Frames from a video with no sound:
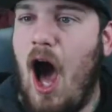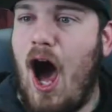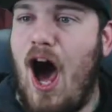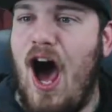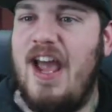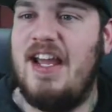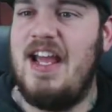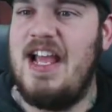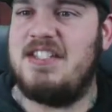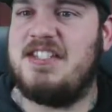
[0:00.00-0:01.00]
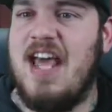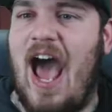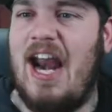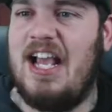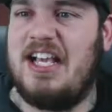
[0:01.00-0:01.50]
Oi, is
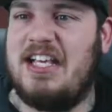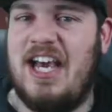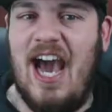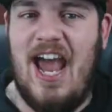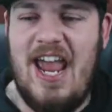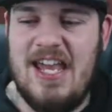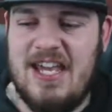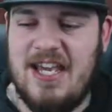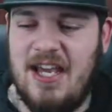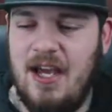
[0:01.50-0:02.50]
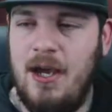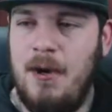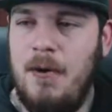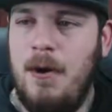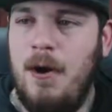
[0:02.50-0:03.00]
that a cake?
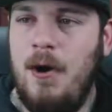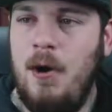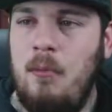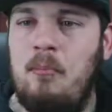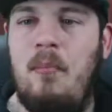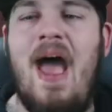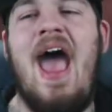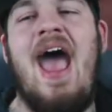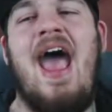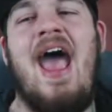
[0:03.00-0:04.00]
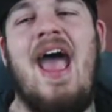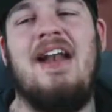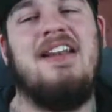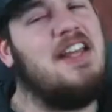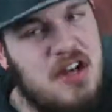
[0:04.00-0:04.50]

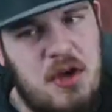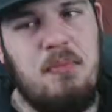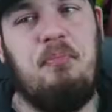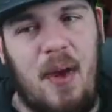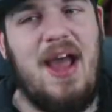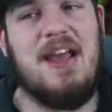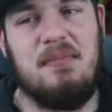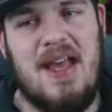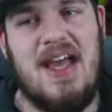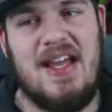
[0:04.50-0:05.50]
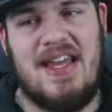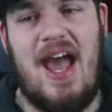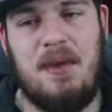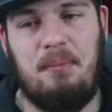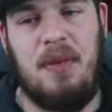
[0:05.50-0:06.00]
Man, can you bake me a
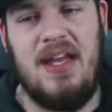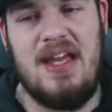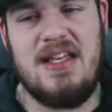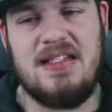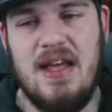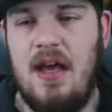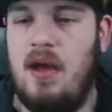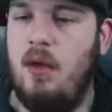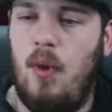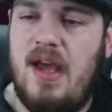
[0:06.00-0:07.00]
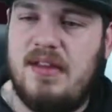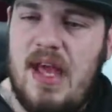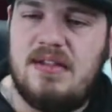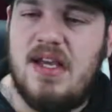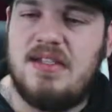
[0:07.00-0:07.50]
cake, please? Wait,
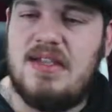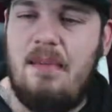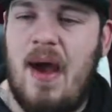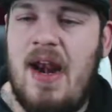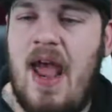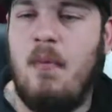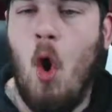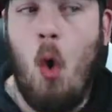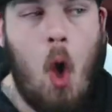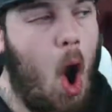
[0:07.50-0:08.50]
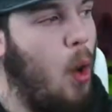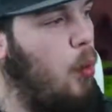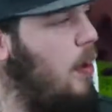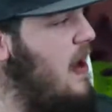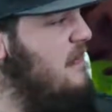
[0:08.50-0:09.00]
that does say my name.
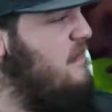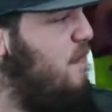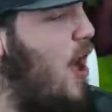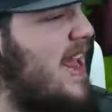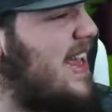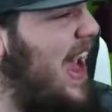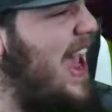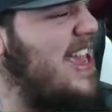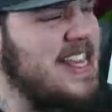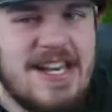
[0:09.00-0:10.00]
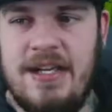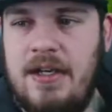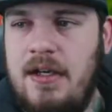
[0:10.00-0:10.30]
Woo! Free cake!